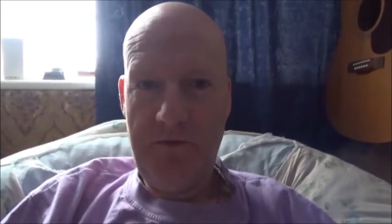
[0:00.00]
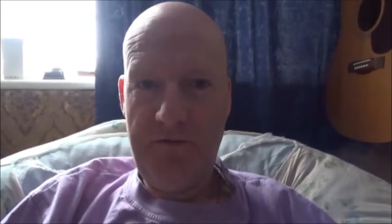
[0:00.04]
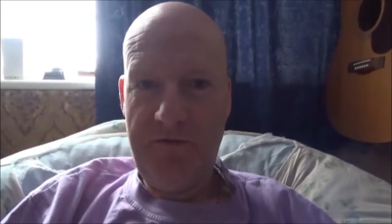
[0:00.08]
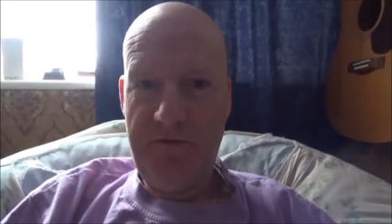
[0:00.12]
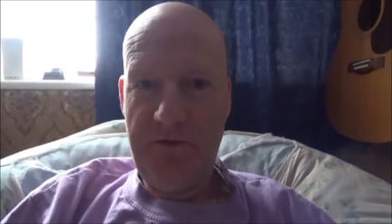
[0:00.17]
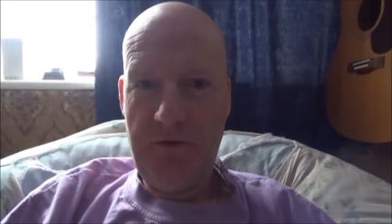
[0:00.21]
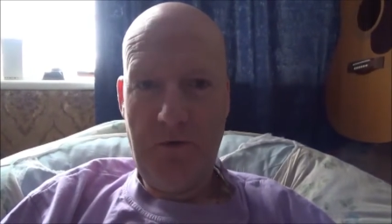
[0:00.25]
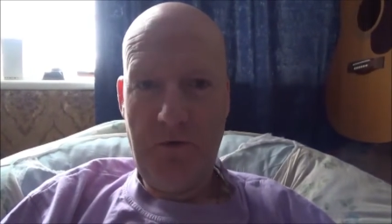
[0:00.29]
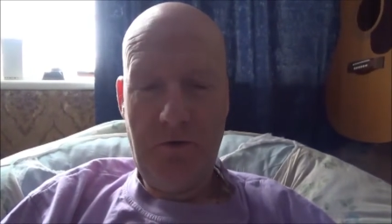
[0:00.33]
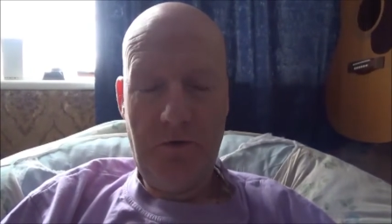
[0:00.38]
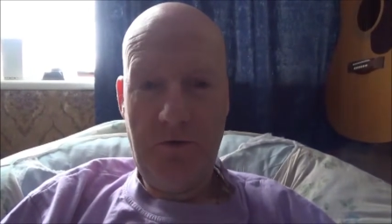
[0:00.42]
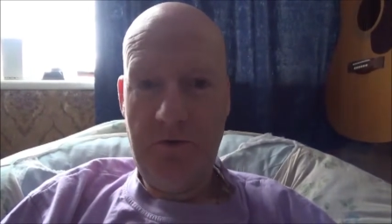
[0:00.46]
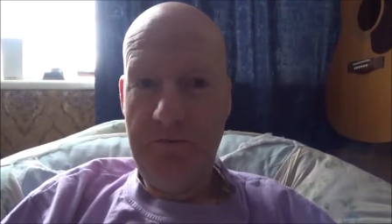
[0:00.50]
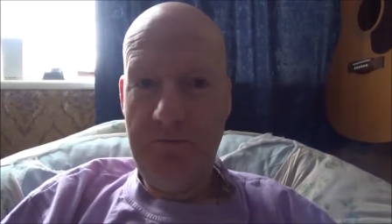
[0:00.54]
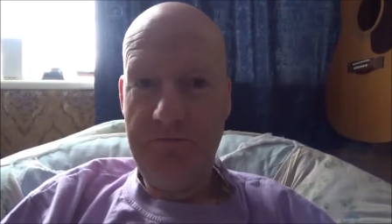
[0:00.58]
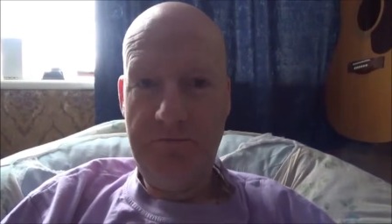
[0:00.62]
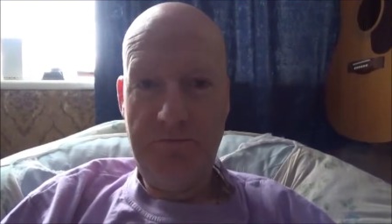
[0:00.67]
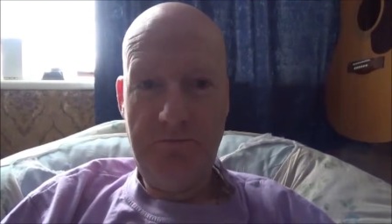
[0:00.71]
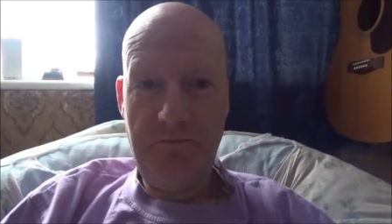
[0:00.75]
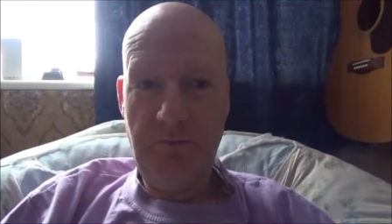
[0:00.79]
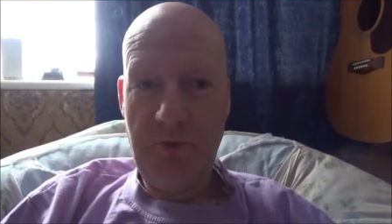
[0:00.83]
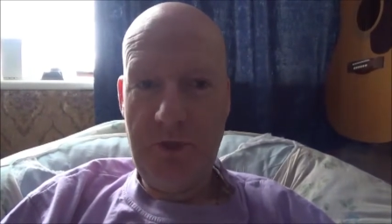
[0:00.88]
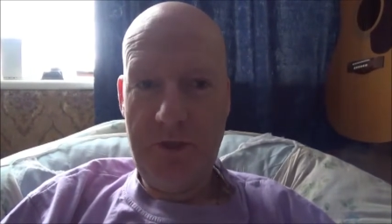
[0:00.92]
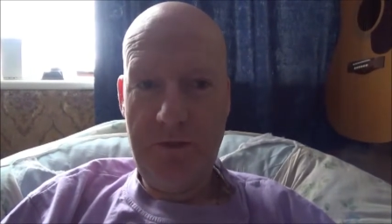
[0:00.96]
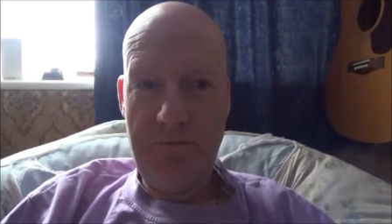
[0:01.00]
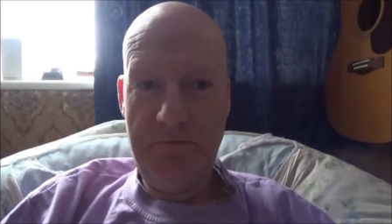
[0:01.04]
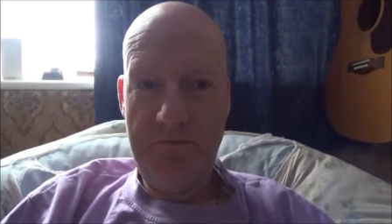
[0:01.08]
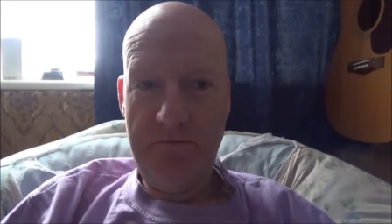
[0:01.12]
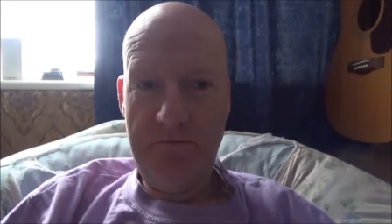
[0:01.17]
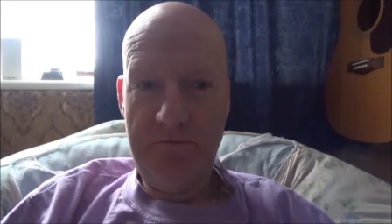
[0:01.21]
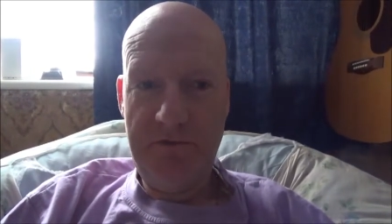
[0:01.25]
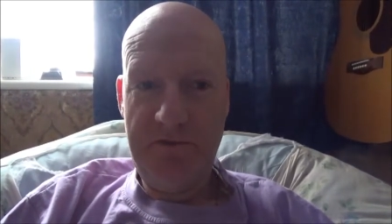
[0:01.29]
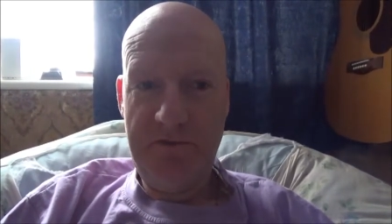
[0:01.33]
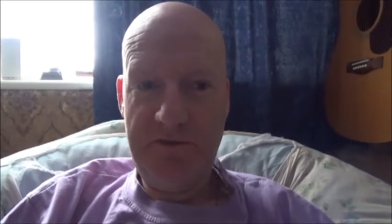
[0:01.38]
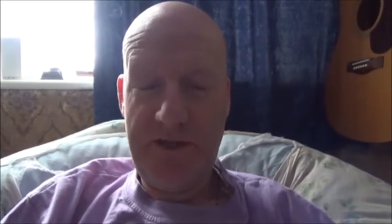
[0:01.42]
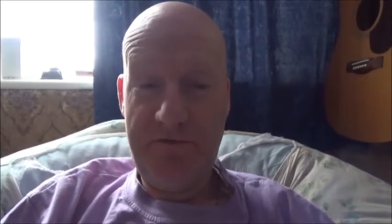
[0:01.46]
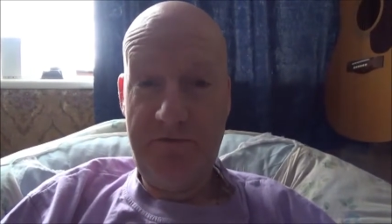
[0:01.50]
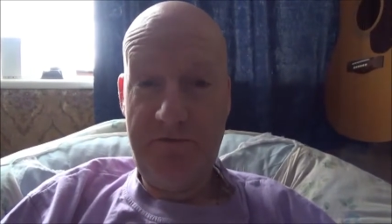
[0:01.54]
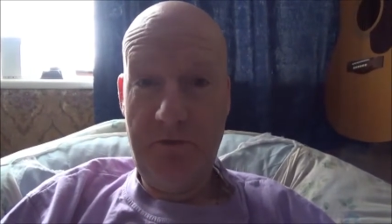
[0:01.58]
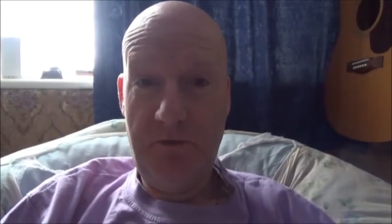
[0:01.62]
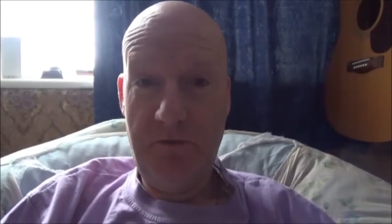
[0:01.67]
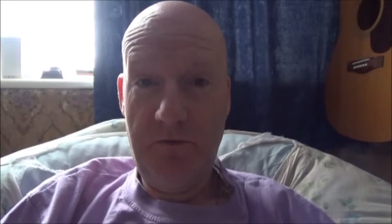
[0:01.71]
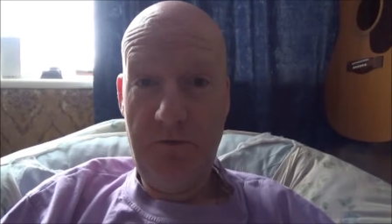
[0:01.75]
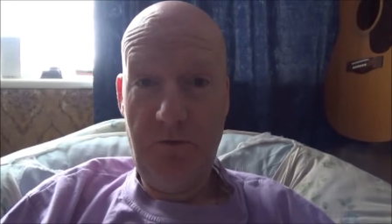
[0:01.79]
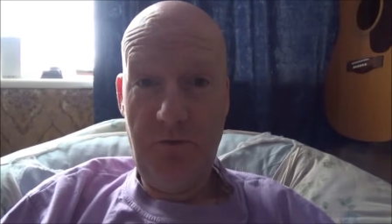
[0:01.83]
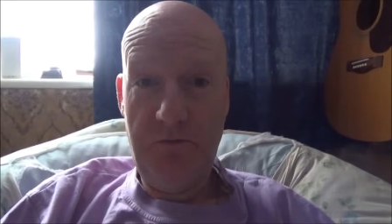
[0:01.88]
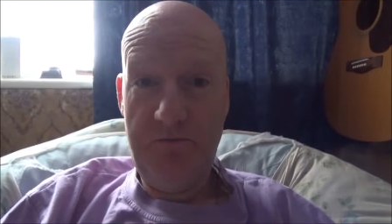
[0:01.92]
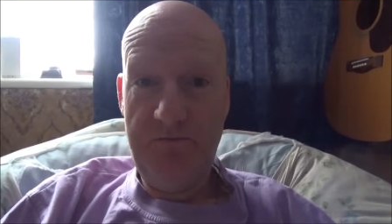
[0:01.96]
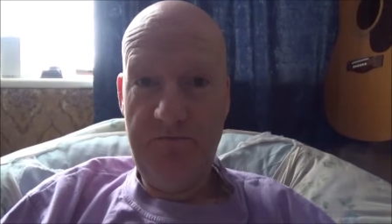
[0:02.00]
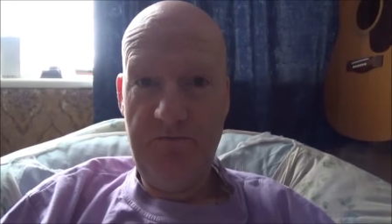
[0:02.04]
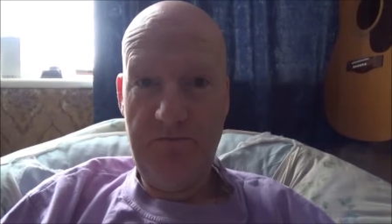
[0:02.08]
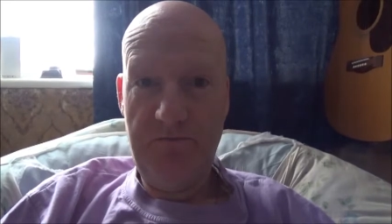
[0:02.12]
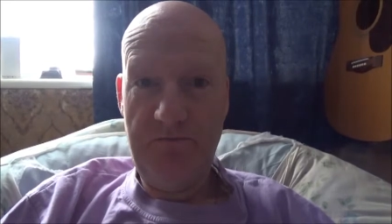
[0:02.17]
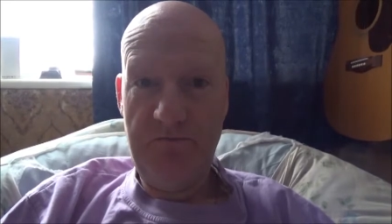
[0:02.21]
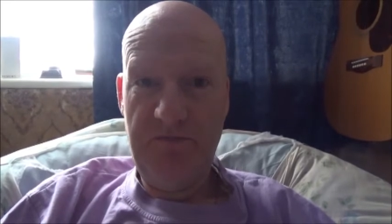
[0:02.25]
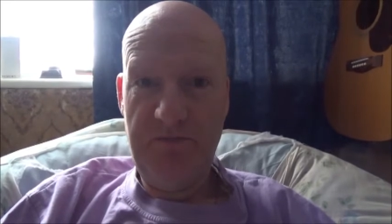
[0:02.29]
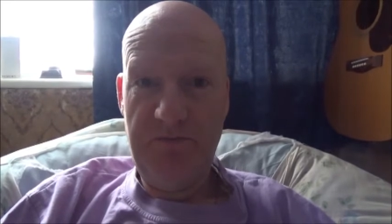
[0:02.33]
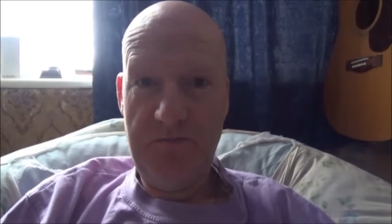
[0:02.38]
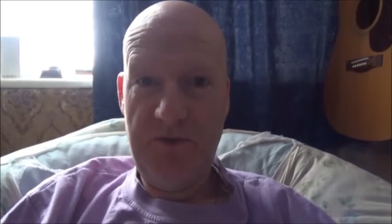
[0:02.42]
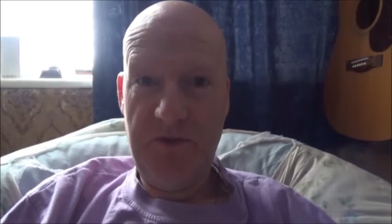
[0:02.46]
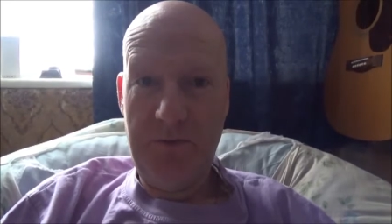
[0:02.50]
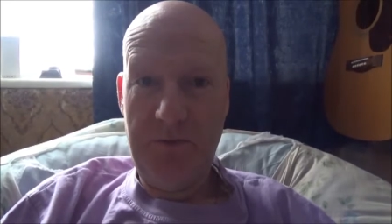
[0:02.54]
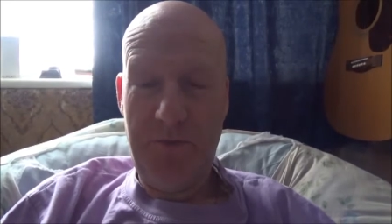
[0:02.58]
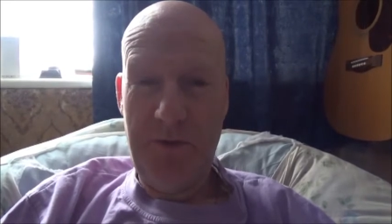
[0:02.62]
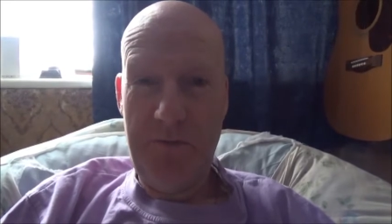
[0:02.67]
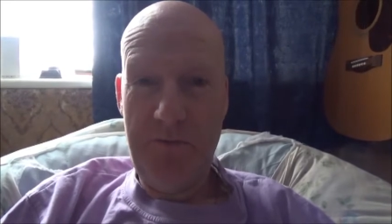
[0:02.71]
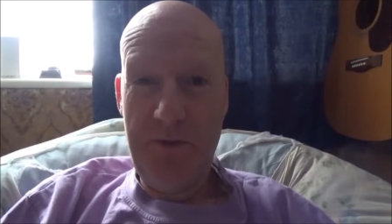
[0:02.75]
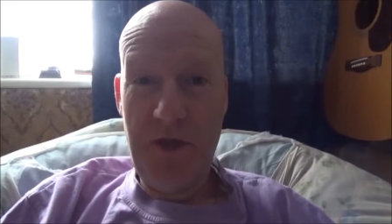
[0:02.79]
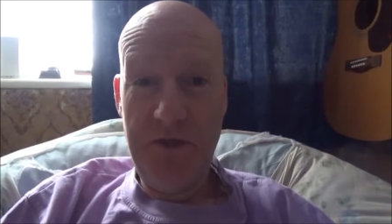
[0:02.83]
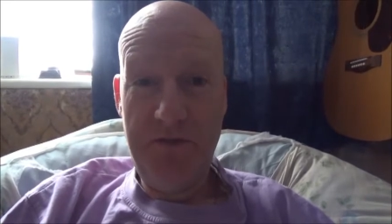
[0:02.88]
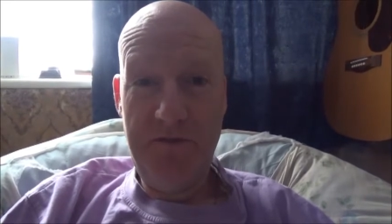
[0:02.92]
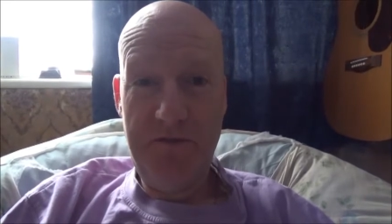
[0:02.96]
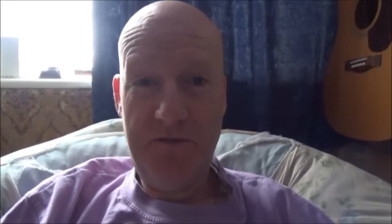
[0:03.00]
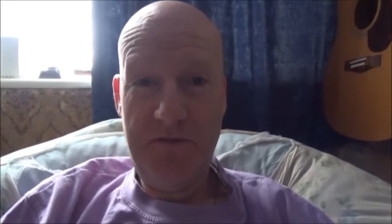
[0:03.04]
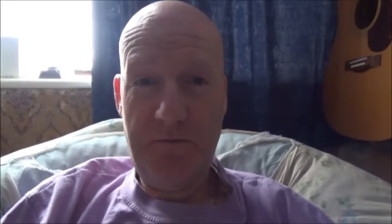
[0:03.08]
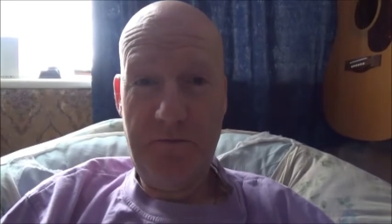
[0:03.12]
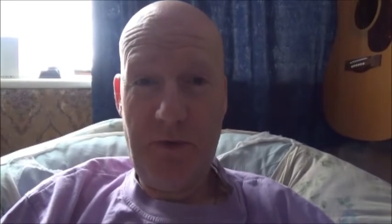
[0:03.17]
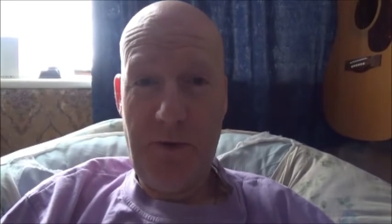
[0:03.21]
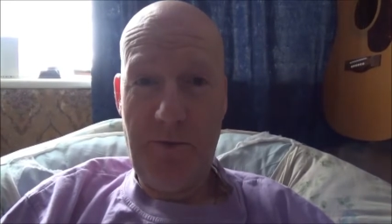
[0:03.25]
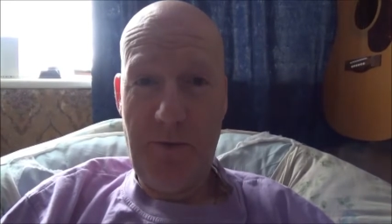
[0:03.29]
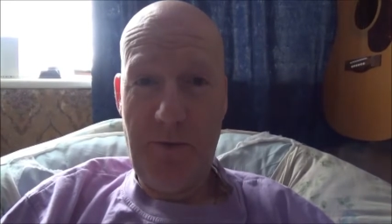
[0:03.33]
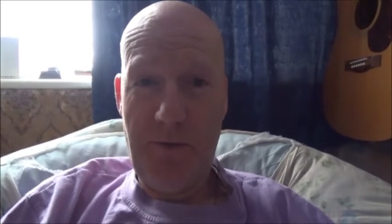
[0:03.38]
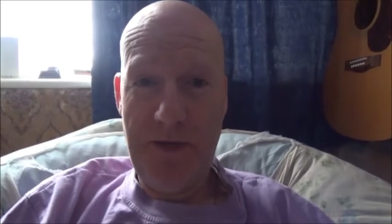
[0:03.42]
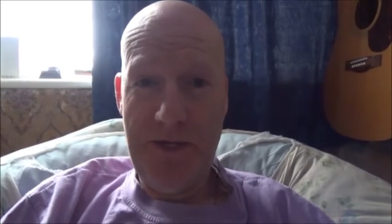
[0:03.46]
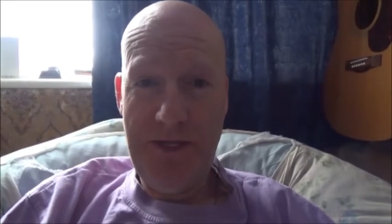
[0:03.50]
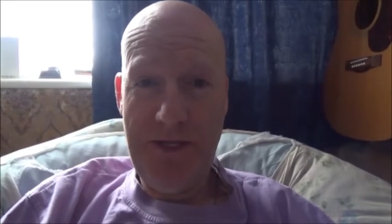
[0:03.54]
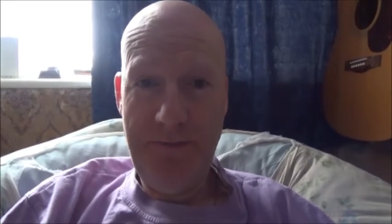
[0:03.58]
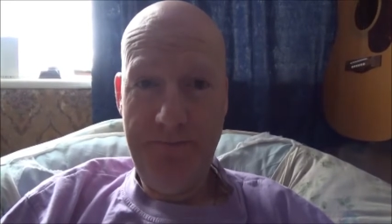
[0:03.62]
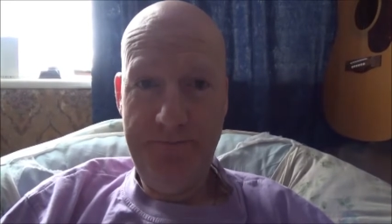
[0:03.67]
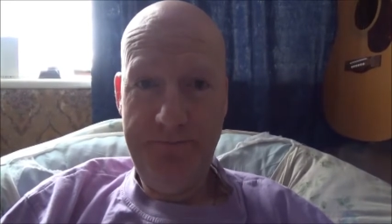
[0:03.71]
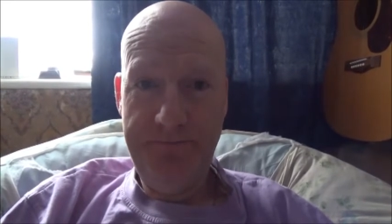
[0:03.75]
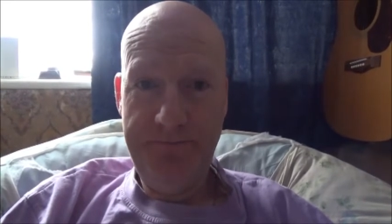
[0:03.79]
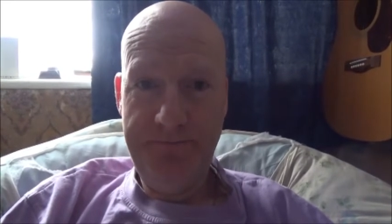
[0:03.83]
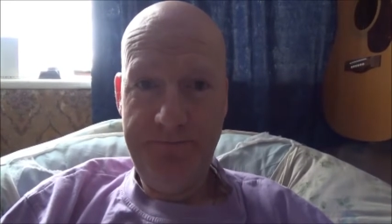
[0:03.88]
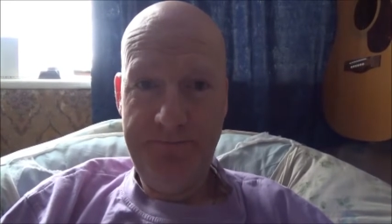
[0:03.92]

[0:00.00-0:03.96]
for well several couple of months probably